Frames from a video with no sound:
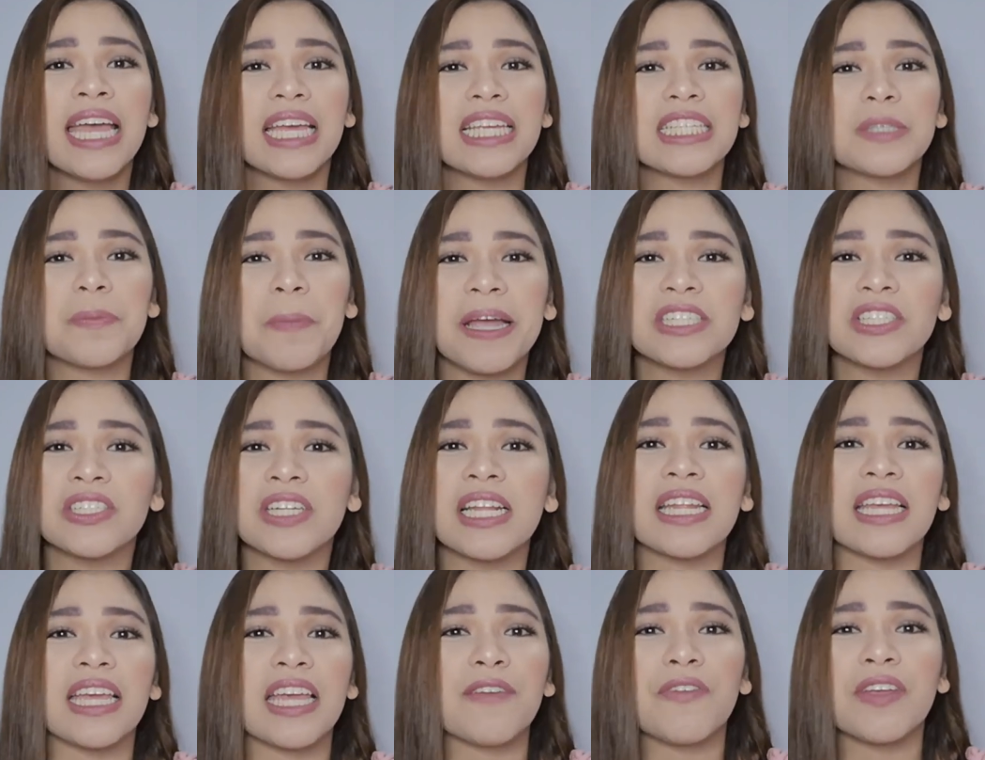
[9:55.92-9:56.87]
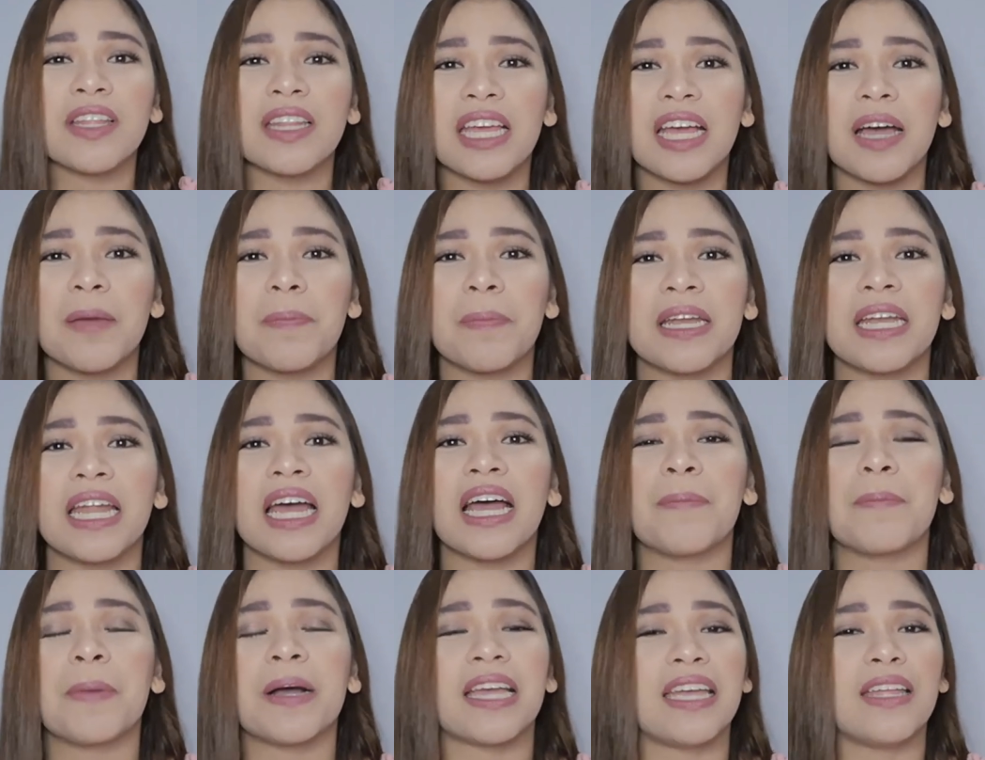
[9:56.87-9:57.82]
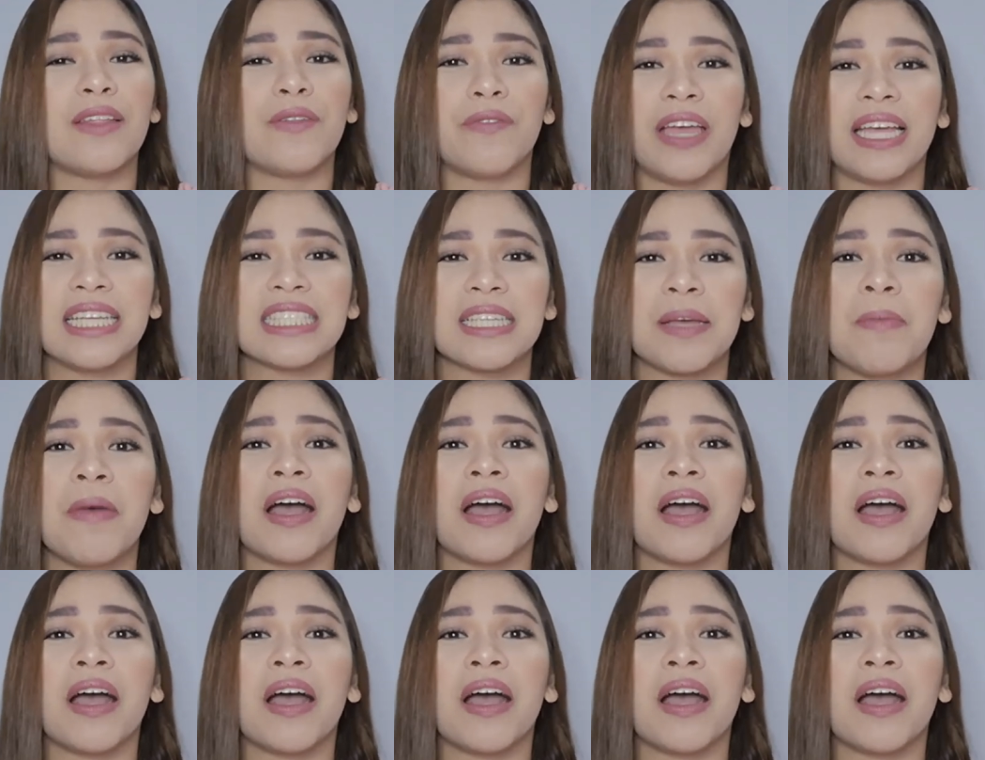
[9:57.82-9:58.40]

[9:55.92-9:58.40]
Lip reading: Especially if hindi ka pa nakapag-invest